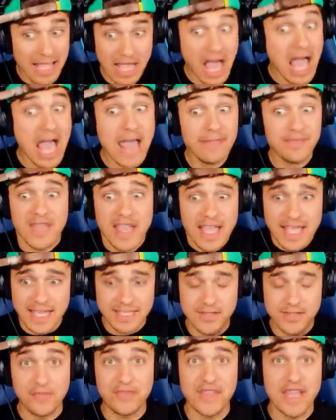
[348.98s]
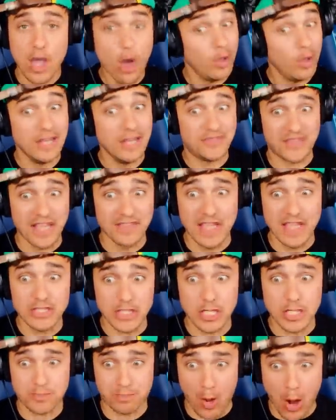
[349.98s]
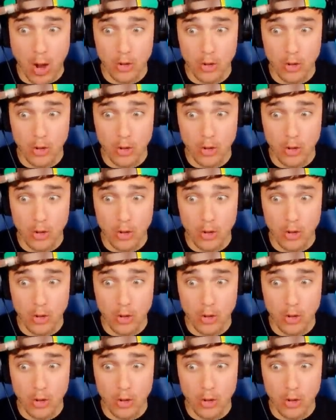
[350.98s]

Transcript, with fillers: My heart is not the only thing that just